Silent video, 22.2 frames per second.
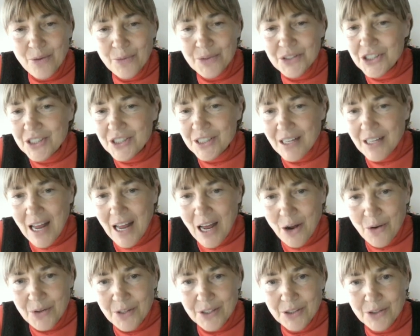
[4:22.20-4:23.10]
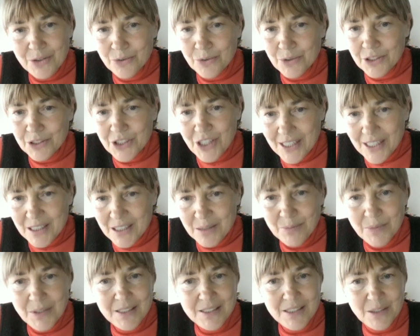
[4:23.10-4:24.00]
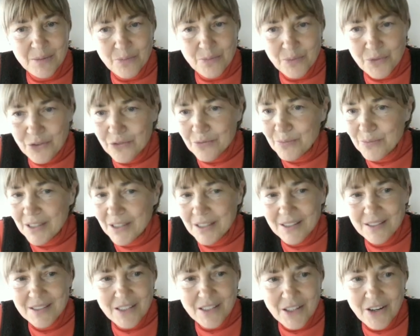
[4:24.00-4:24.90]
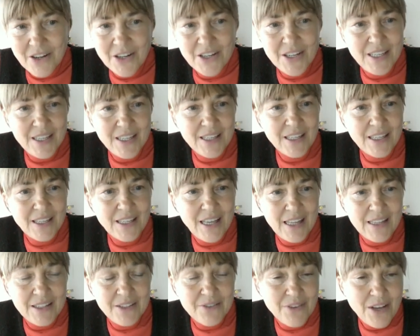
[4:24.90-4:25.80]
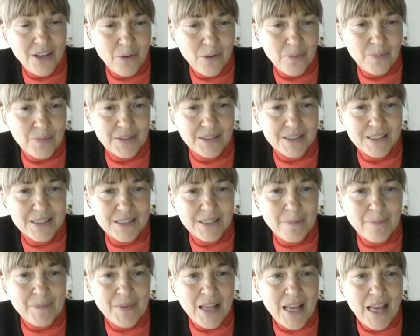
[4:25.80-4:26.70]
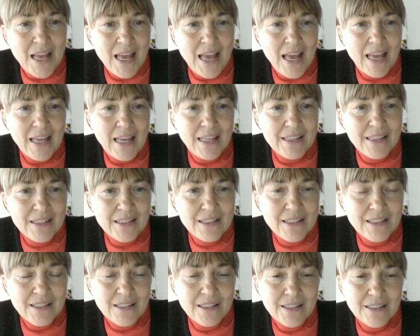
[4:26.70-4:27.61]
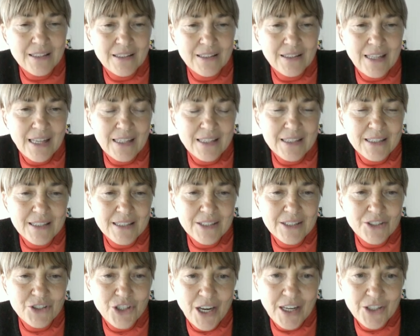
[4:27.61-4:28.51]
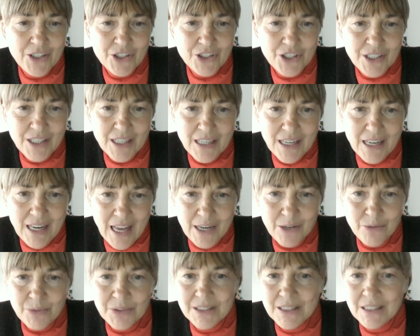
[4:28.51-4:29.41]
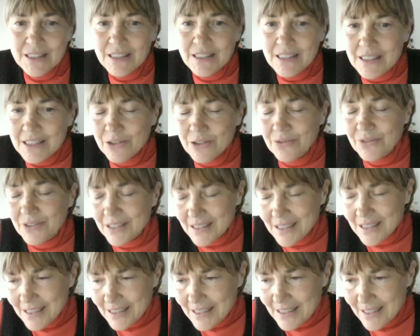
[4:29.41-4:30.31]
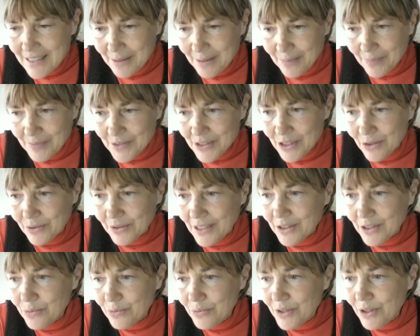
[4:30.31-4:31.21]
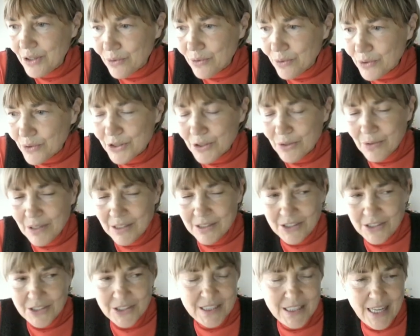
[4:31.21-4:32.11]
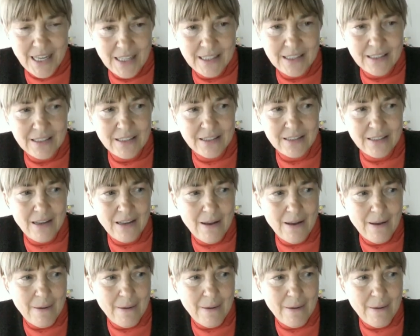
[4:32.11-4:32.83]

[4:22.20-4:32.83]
which is allowing to adjustments, improvements, learning and developments. And that's changing in line with the needs of the system, so that we also understand